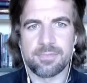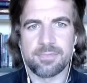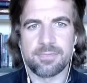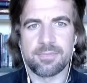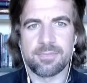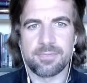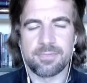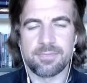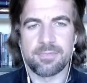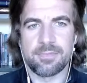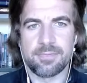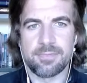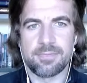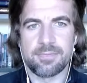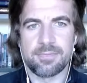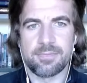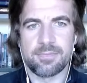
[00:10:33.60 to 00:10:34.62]

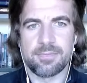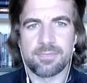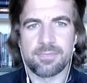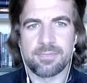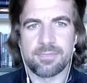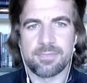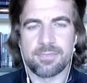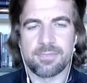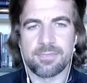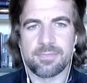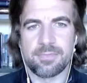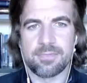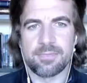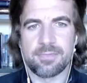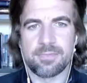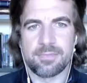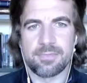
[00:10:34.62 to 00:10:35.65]

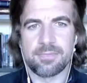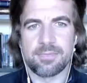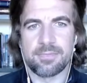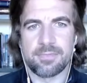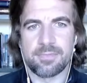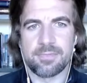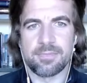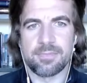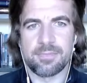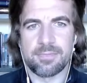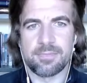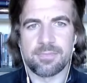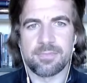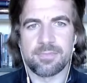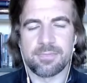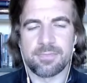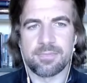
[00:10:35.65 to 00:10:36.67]

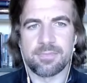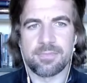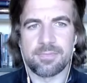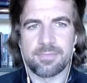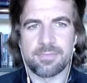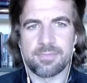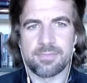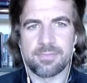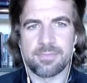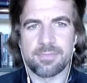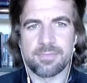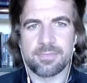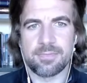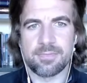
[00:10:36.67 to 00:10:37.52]
(not speaking)